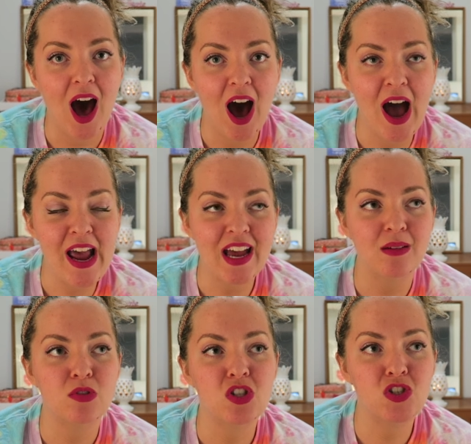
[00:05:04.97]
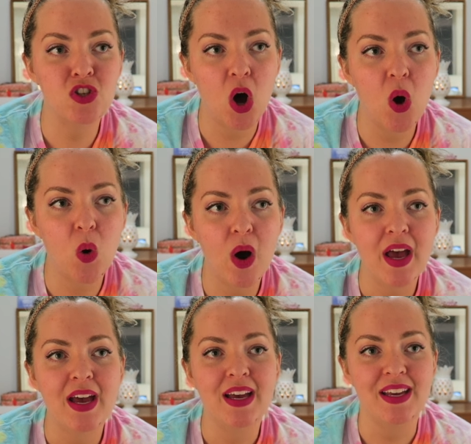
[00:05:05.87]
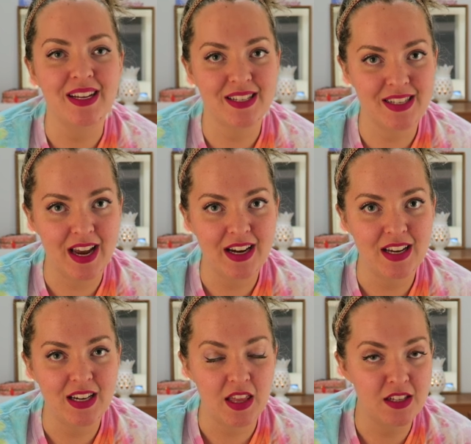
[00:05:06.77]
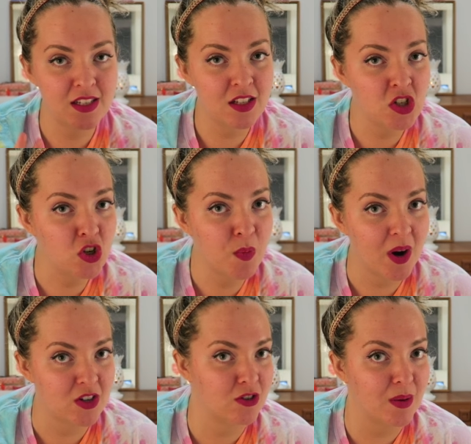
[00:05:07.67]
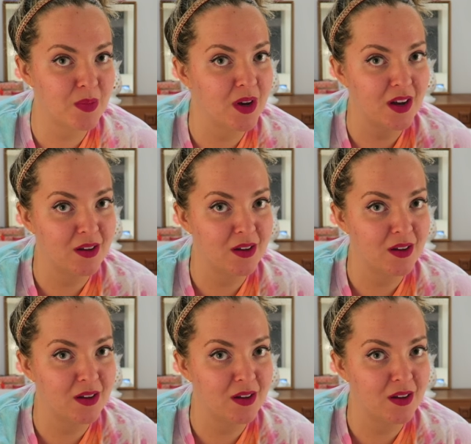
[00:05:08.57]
I am so excited. And this is a two-part trip.